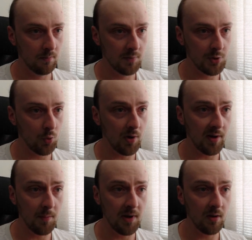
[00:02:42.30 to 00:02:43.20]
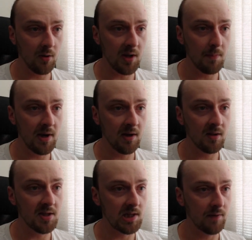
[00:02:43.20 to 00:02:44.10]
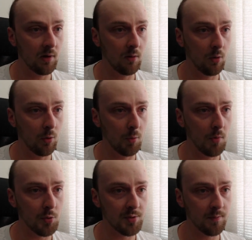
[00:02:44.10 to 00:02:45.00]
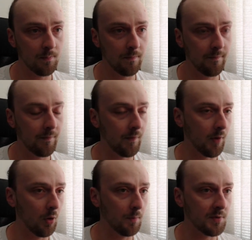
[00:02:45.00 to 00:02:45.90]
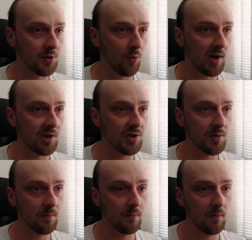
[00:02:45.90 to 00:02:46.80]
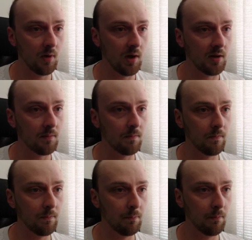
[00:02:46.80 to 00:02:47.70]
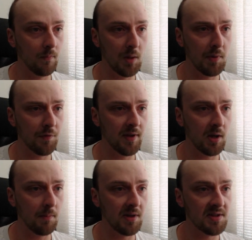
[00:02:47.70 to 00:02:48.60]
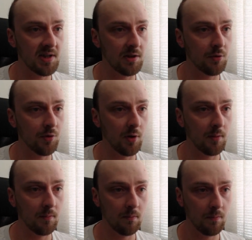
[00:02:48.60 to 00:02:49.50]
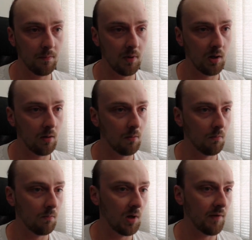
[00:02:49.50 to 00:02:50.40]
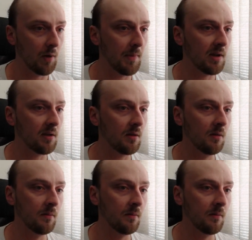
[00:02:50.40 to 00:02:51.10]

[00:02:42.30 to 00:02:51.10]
So I remade this level almost from scratch, like about 10 months into the level making.